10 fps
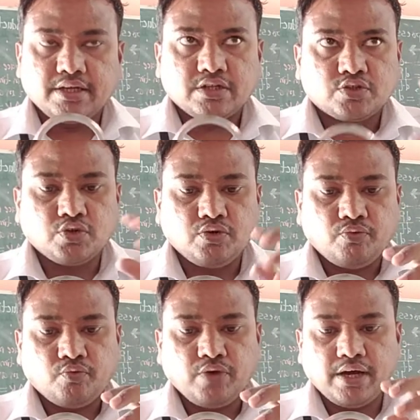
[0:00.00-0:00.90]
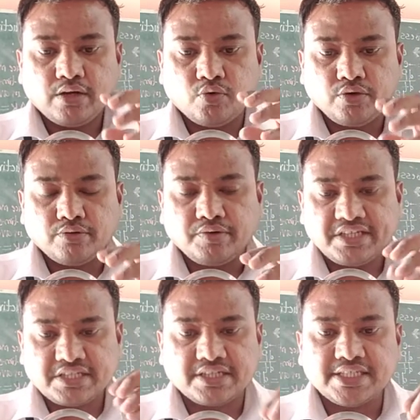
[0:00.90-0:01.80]
So we are going to
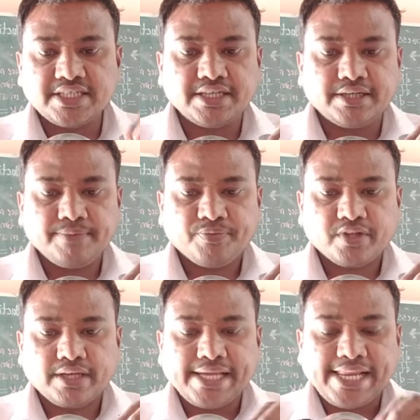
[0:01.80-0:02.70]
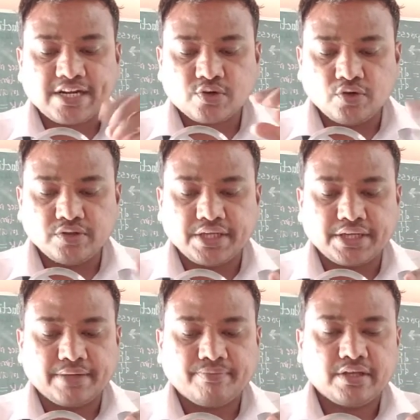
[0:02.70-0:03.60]
discuss here electron
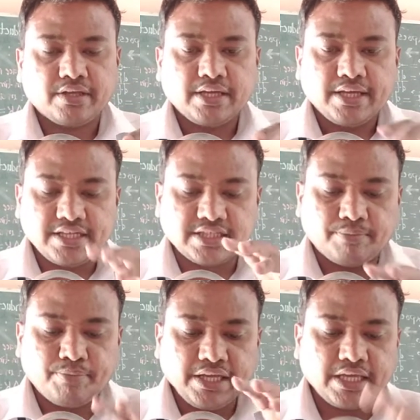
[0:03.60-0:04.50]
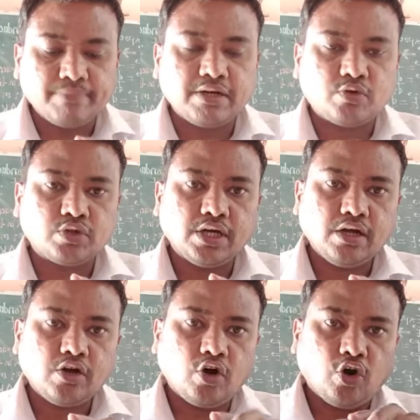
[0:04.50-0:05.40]
theory is applicable to the
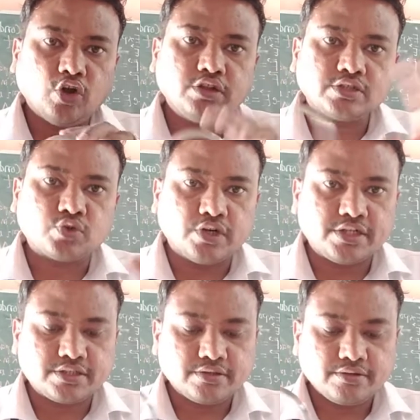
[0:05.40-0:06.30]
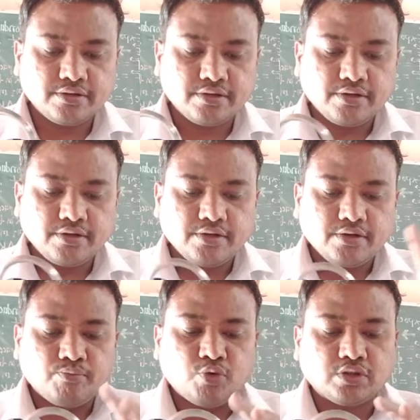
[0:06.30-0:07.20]
all the solids,
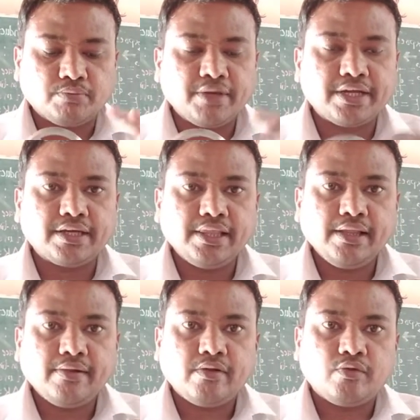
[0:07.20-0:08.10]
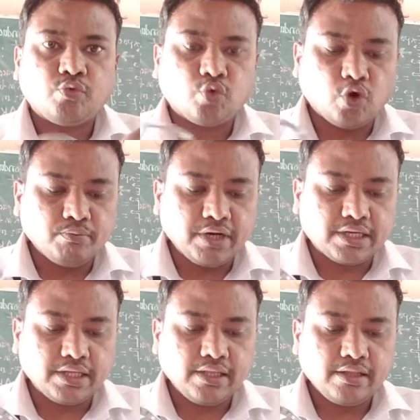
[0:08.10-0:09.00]
both metal,
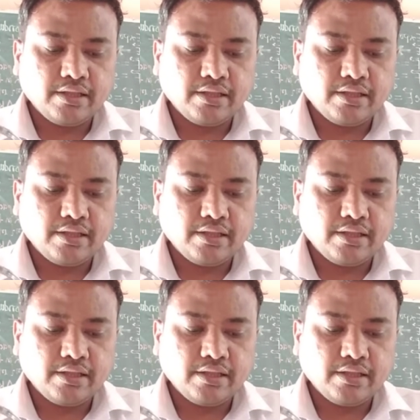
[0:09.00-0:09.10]
non-metal.